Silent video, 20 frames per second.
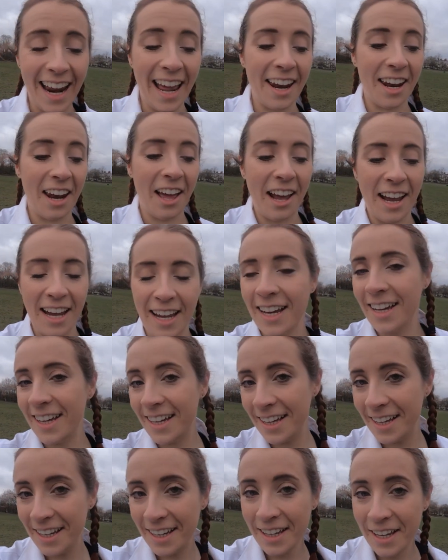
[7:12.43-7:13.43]
and like
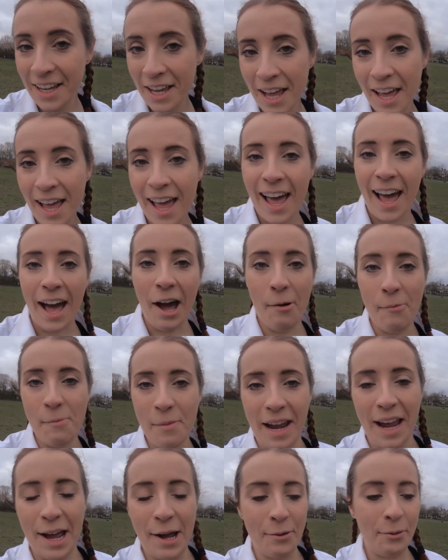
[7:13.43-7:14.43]
help
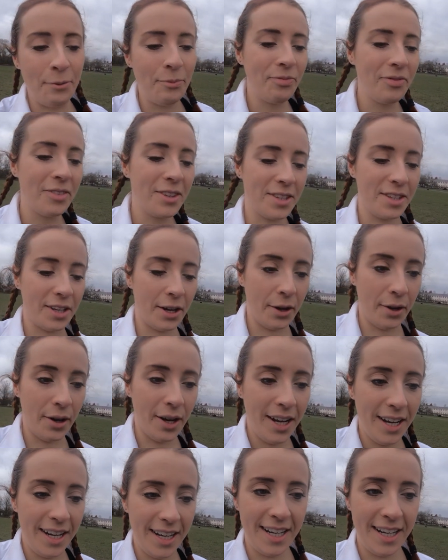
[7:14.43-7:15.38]
me out. So